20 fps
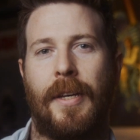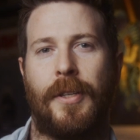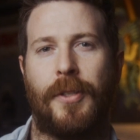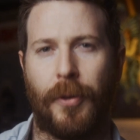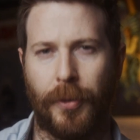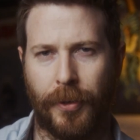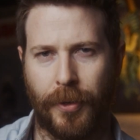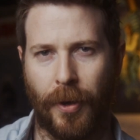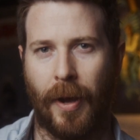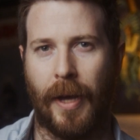
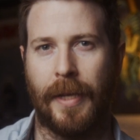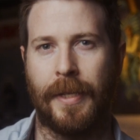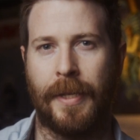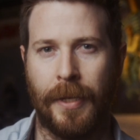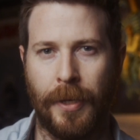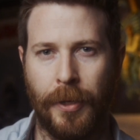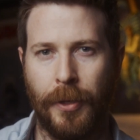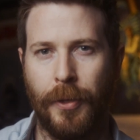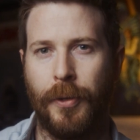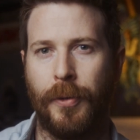So guys, are
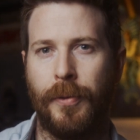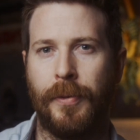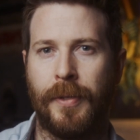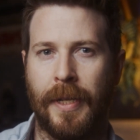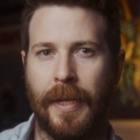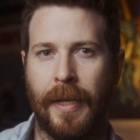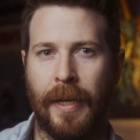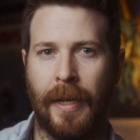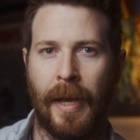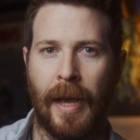you
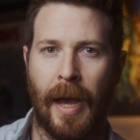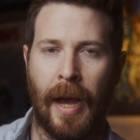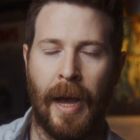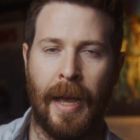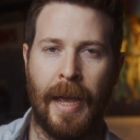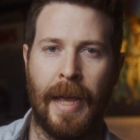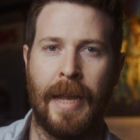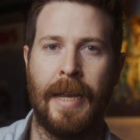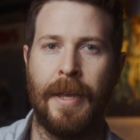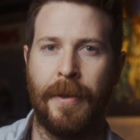using
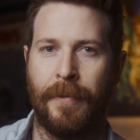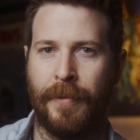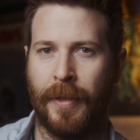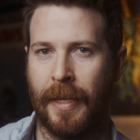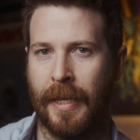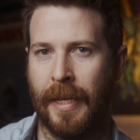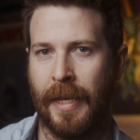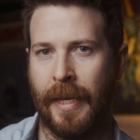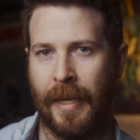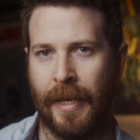any of the
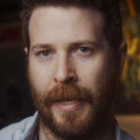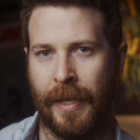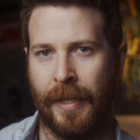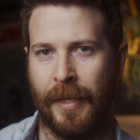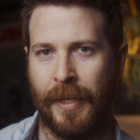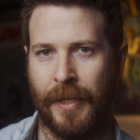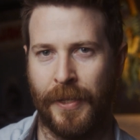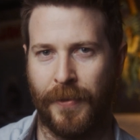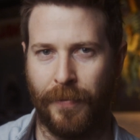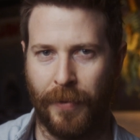gear in
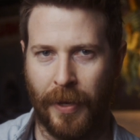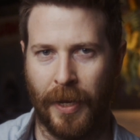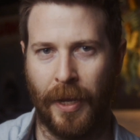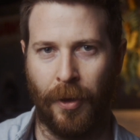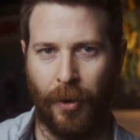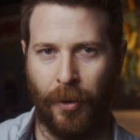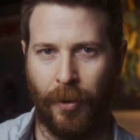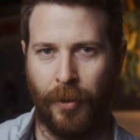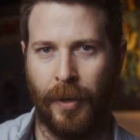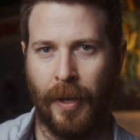this
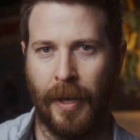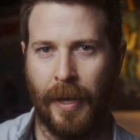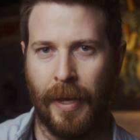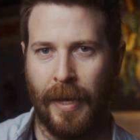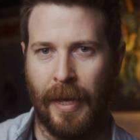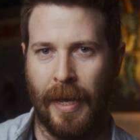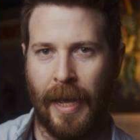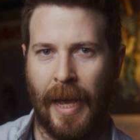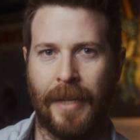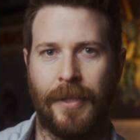video?
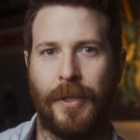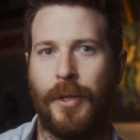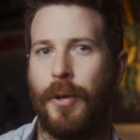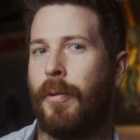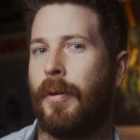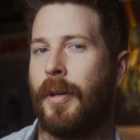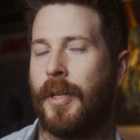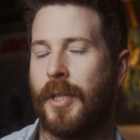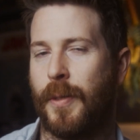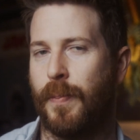Has
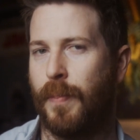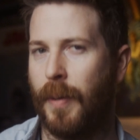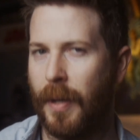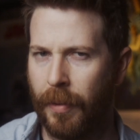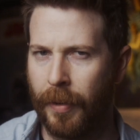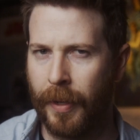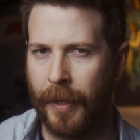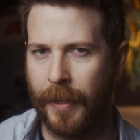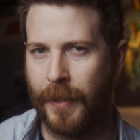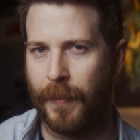your
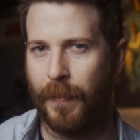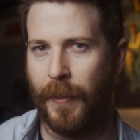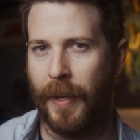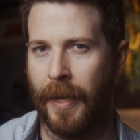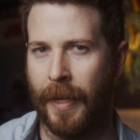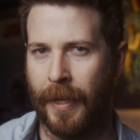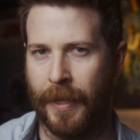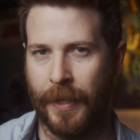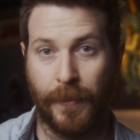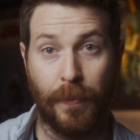experience
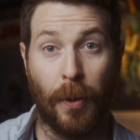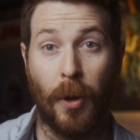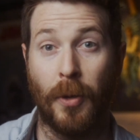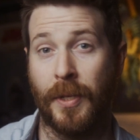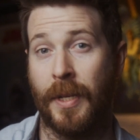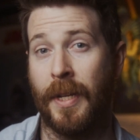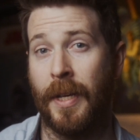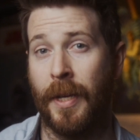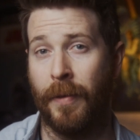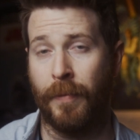been as
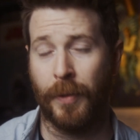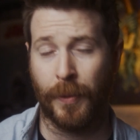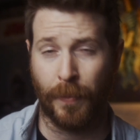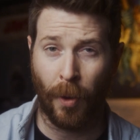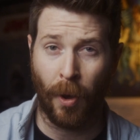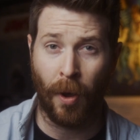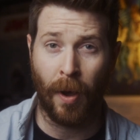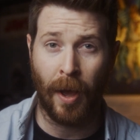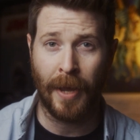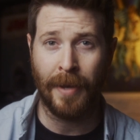positive as
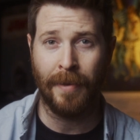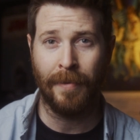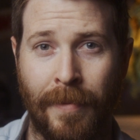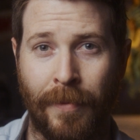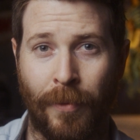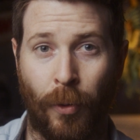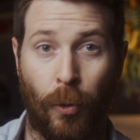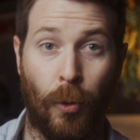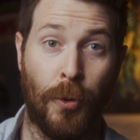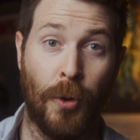mine
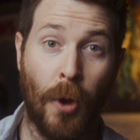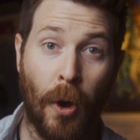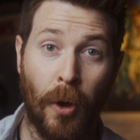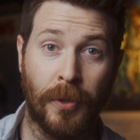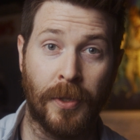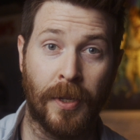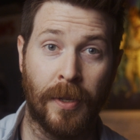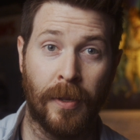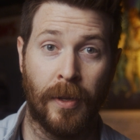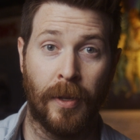or
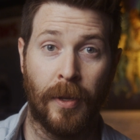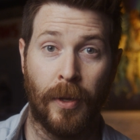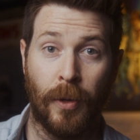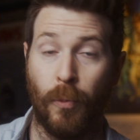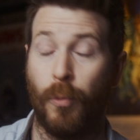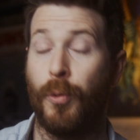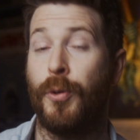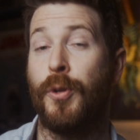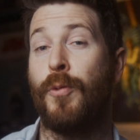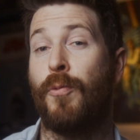not?
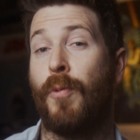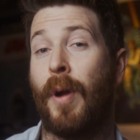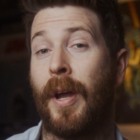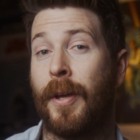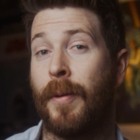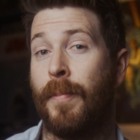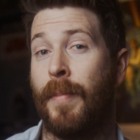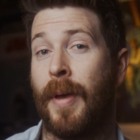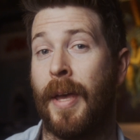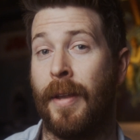Would you
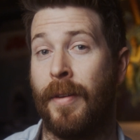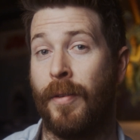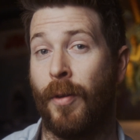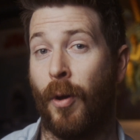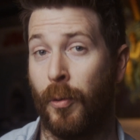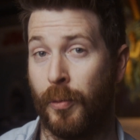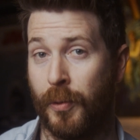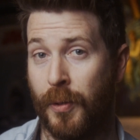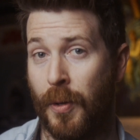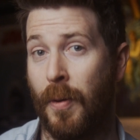recommend
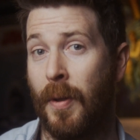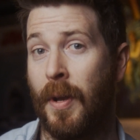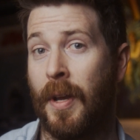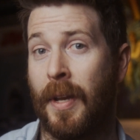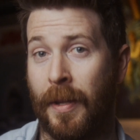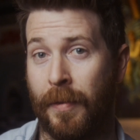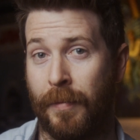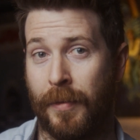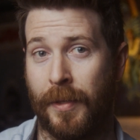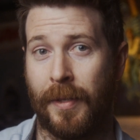
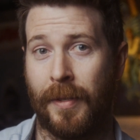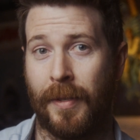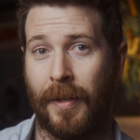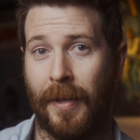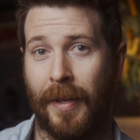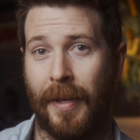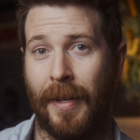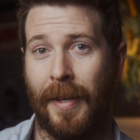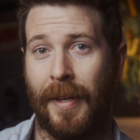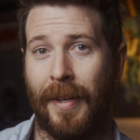alternatives?
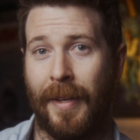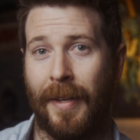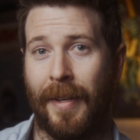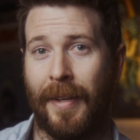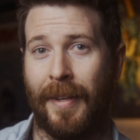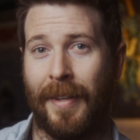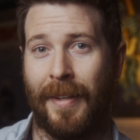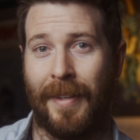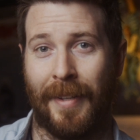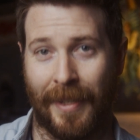
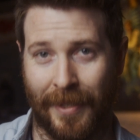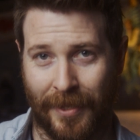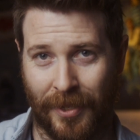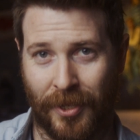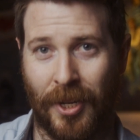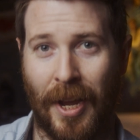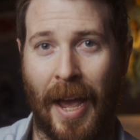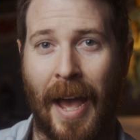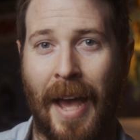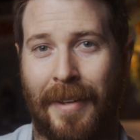Let's
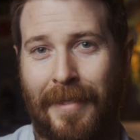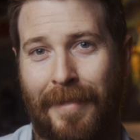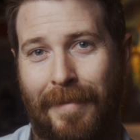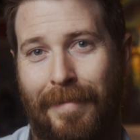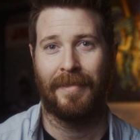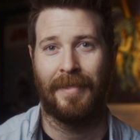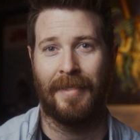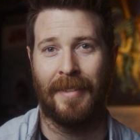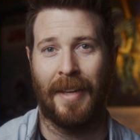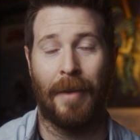chat.
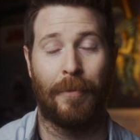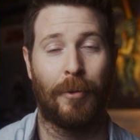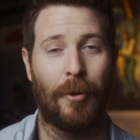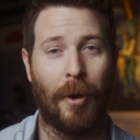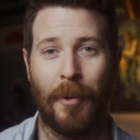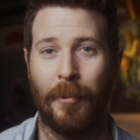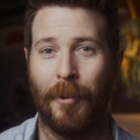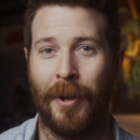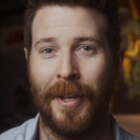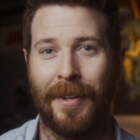Have a
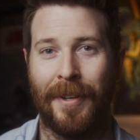great week,